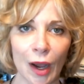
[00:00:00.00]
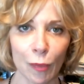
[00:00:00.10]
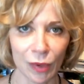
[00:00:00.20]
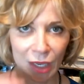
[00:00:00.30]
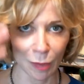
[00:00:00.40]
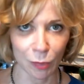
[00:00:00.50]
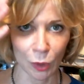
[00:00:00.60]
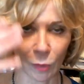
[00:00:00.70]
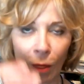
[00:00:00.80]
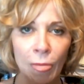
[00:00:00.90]
how
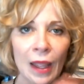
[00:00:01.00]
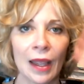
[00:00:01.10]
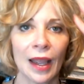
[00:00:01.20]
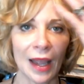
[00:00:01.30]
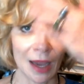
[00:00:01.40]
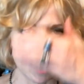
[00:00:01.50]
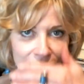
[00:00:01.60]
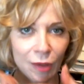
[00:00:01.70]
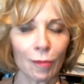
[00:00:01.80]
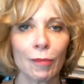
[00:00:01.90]
people
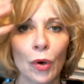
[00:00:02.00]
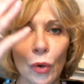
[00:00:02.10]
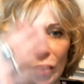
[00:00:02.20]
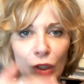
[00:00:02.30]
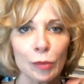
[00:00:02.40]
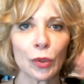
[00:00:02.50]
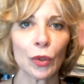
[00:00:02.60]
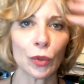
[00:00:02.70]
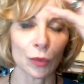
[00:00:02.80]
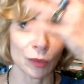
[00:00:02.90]
have the
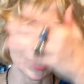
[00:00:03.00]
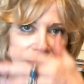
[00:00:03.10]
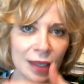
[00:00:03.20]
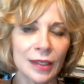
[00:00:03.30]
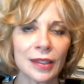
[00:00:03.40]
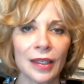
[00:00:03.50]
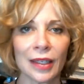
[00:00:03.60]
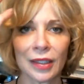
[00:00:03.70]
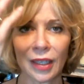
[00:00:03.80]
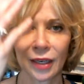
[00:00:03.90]
multiple
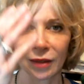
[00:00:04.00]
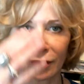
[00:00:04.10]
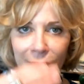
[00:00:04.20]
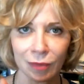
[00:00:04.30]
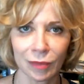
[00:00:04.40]
lenses and